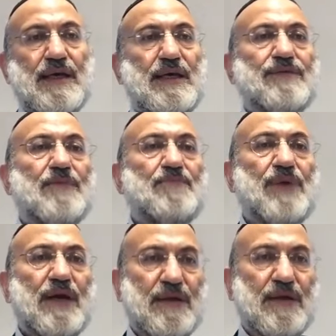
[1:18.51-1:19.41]
if the
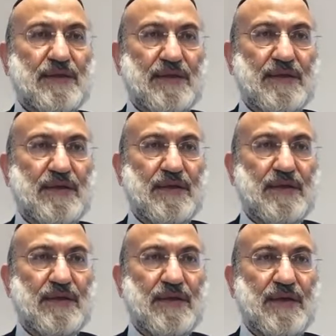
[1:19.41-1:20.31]
parents
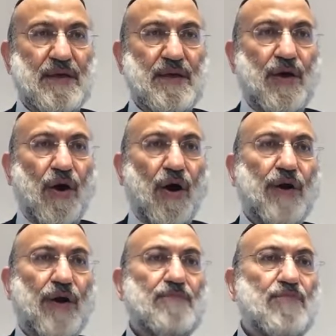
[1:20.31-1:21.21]

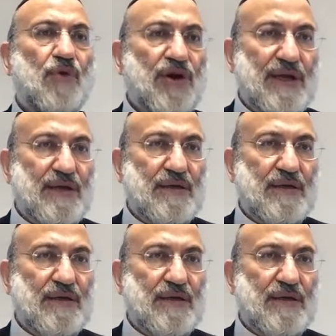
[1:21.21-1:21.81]
are mocher,